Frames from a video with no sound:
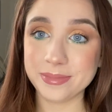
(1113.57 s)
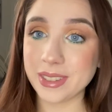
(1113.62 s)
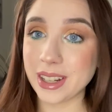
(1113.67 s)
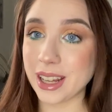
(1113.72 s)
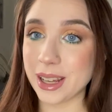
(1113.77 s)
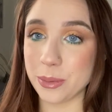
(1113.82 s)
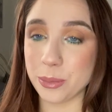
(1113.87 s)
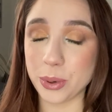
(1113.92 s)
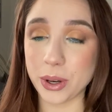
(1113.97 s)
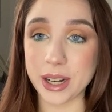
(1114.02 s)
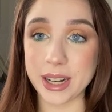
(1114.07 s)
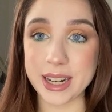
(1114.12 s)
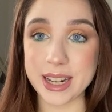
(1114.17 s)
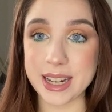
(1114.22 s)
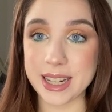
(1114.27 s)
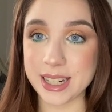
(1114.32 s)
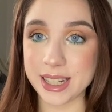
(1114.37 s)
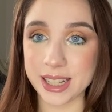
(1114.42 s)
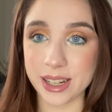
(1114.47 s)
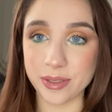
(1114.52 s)
and pretty
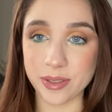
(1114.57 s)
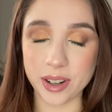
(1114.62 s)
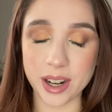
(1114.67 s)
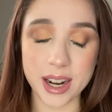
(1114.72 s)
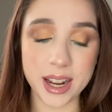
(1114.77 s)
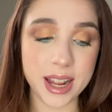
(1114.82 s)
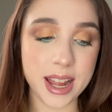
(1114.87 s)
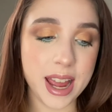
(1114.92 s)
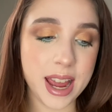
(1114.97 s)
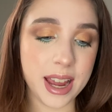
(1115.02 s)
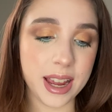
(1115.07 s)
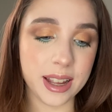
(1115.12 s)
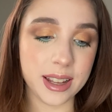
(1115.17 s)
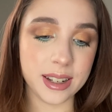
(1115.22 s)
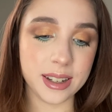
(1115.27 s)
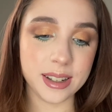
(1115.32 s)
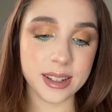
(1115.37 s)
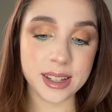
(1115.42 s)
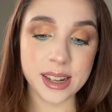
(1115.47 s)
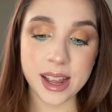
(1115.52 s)
and different,
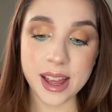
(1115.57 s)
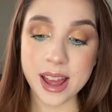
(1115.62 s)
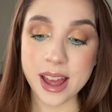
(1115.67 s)
and